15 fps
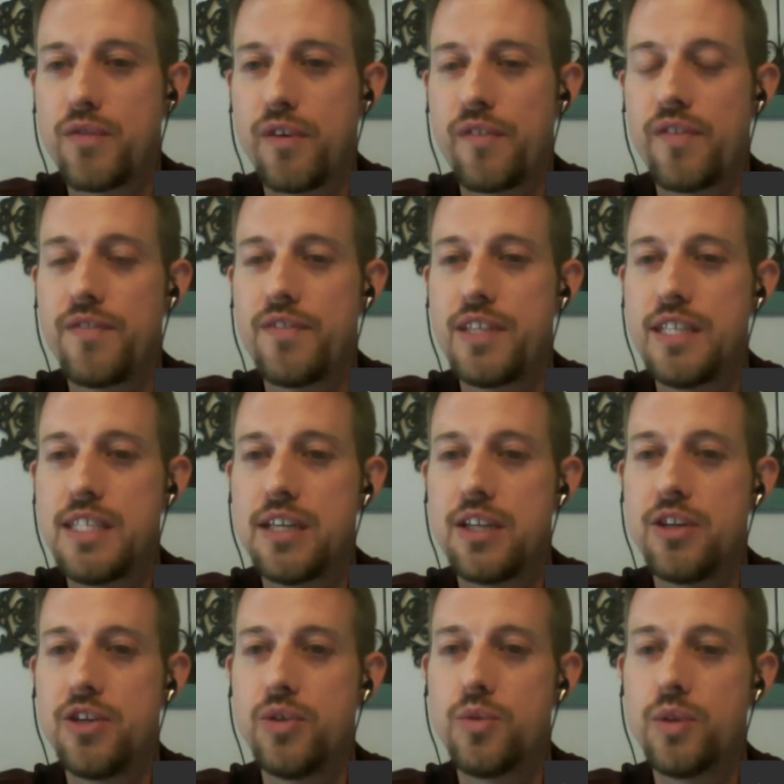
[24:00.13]
50 tend to
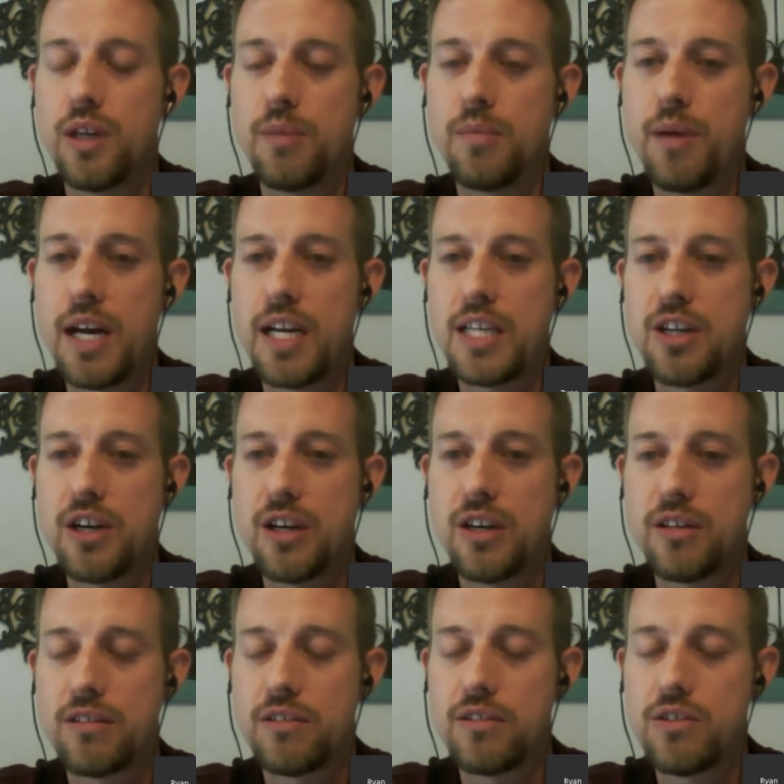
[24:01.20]
do when their bodies aren't
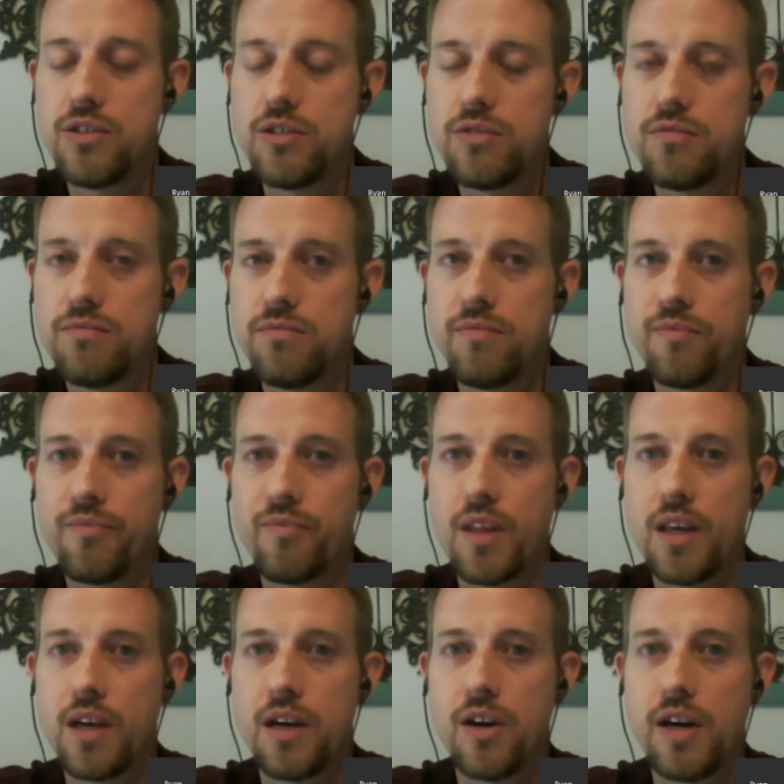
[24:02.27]

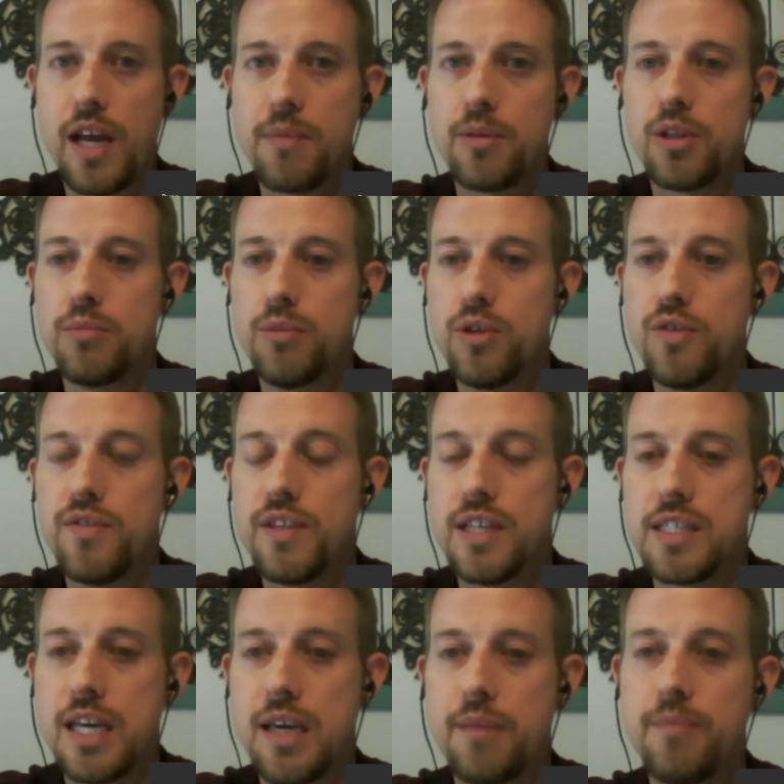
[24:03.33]
able to move in the
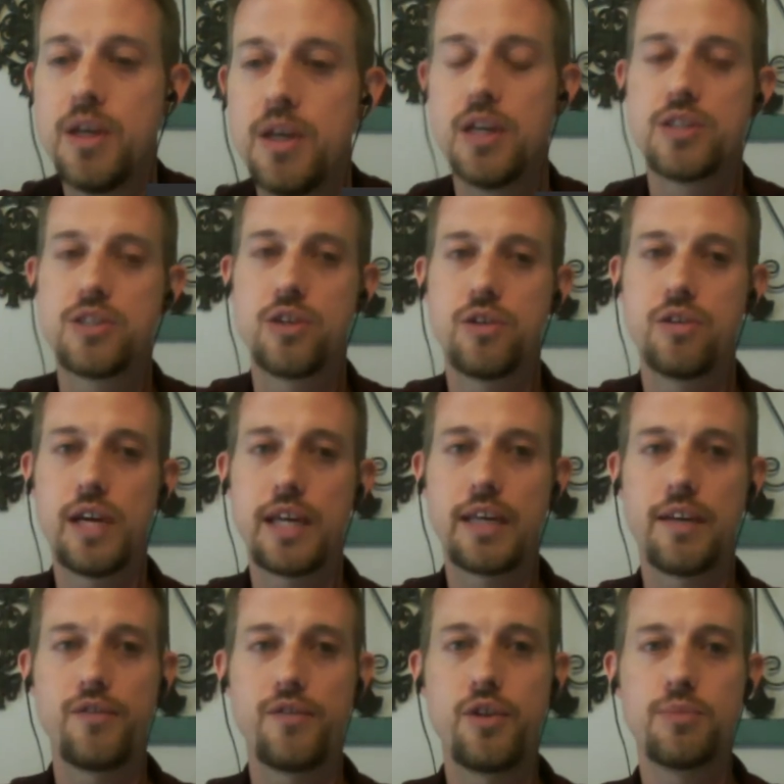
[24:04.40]
same. So, like,
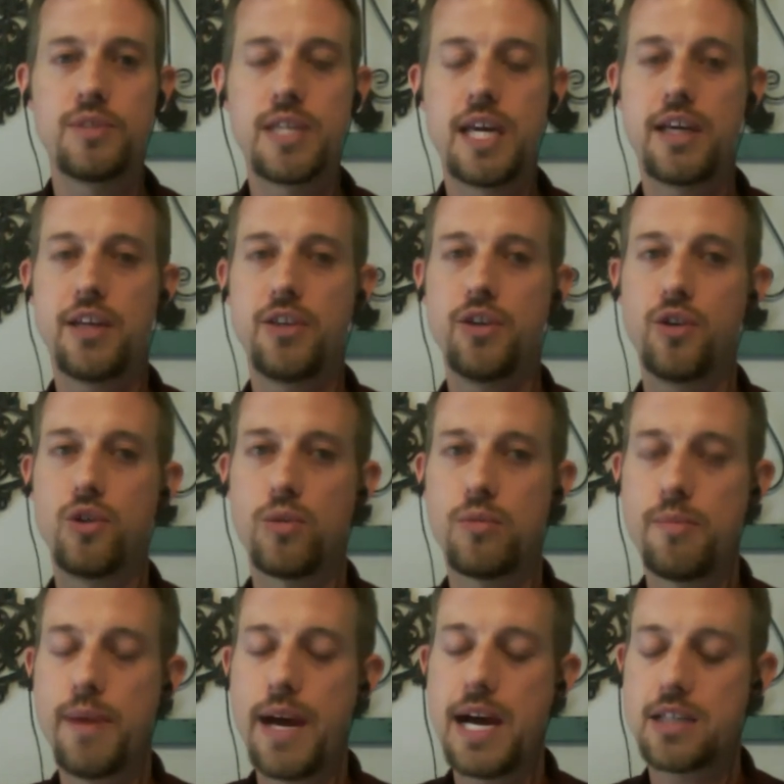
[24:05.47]
if you're taking your normal
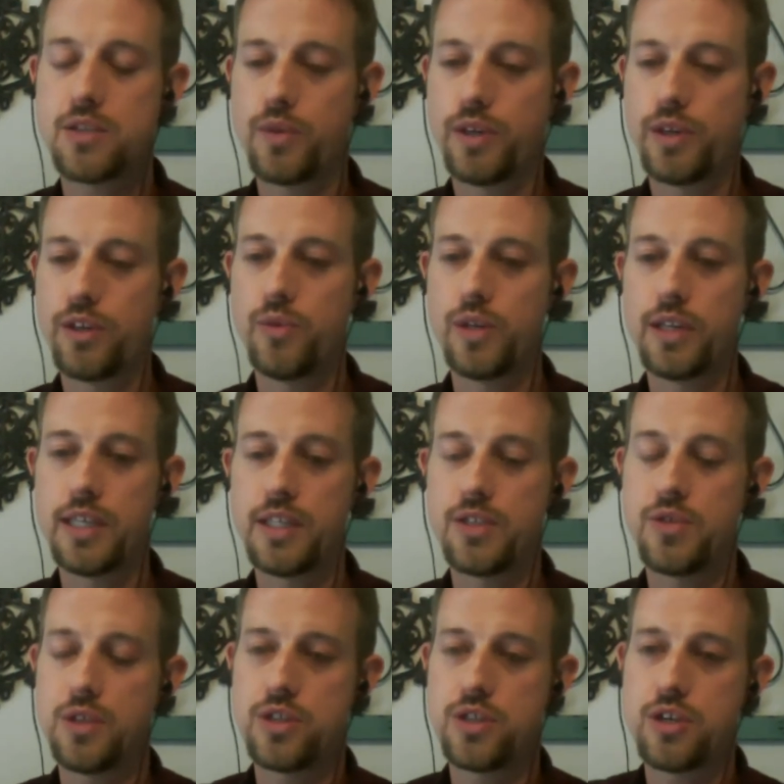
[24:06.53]
backswing, you want to get
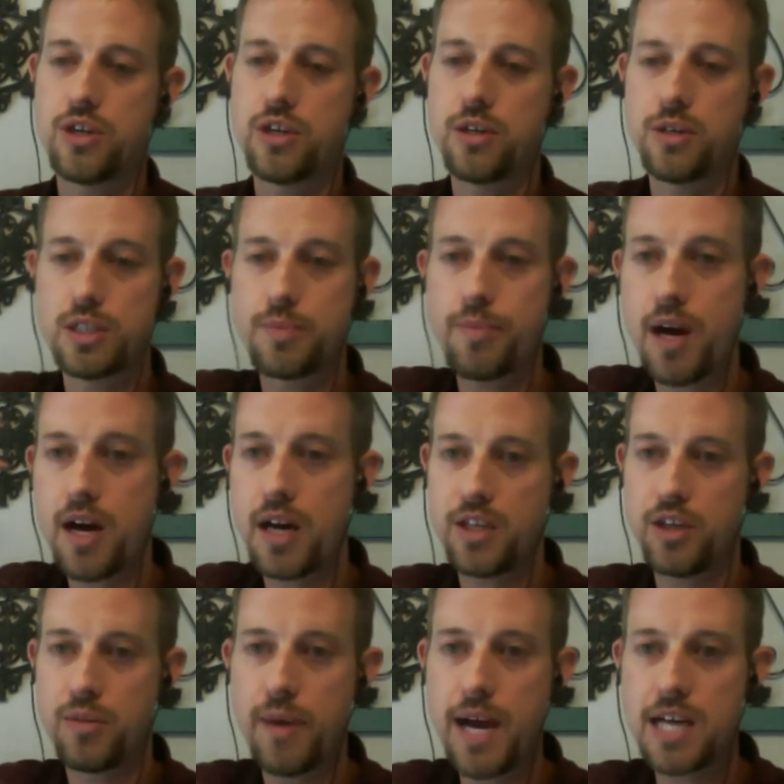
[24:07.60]
to a certain spot in
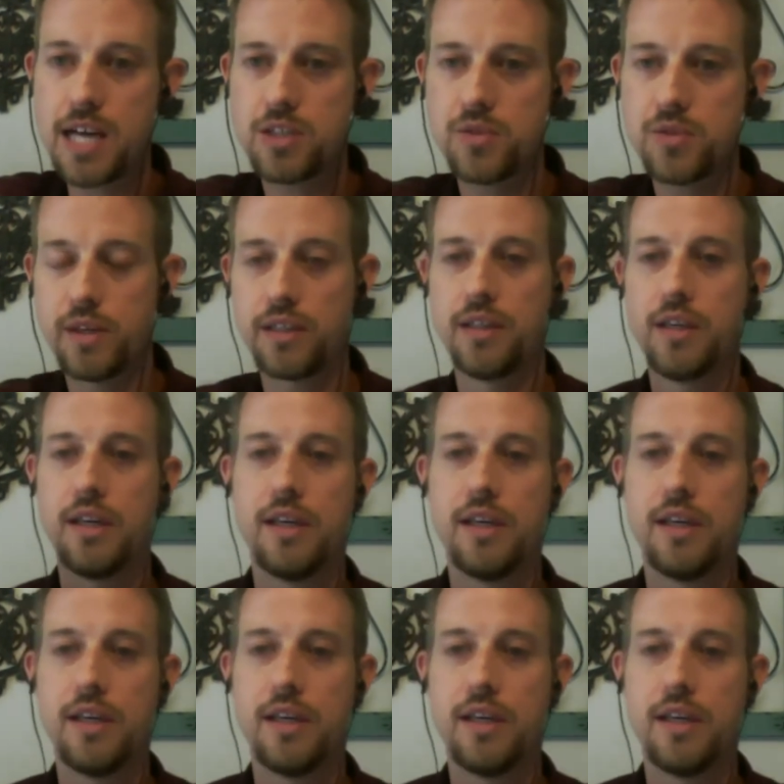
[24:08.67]
your backswing.